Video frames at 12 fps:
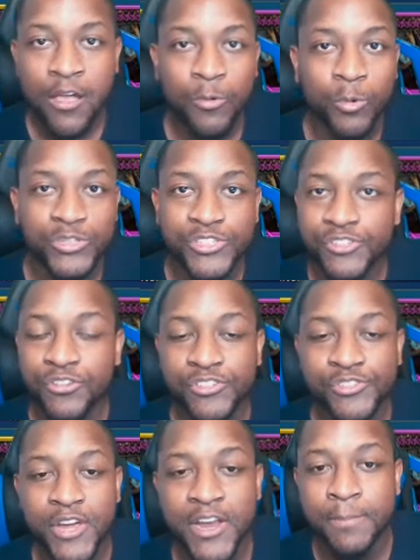We're just going
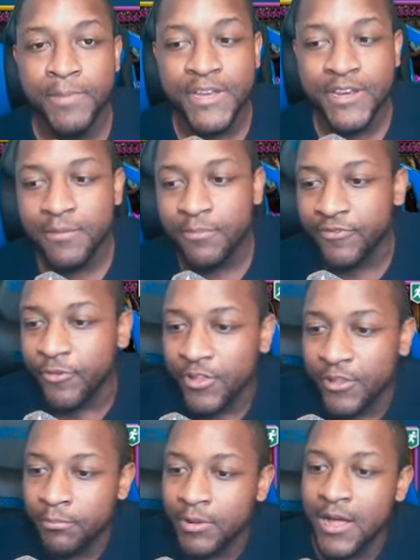to try to beat it before
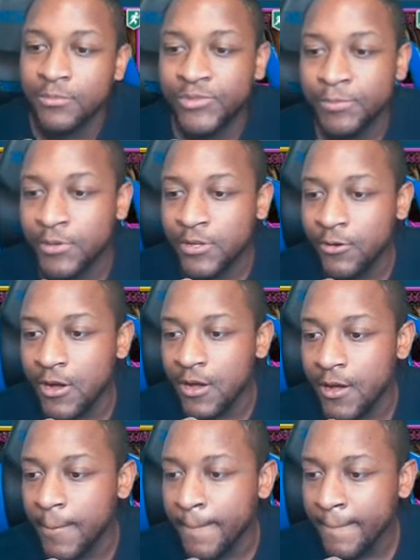the bombs blow
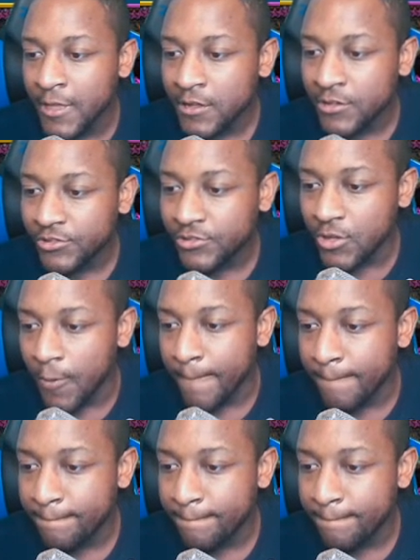up. So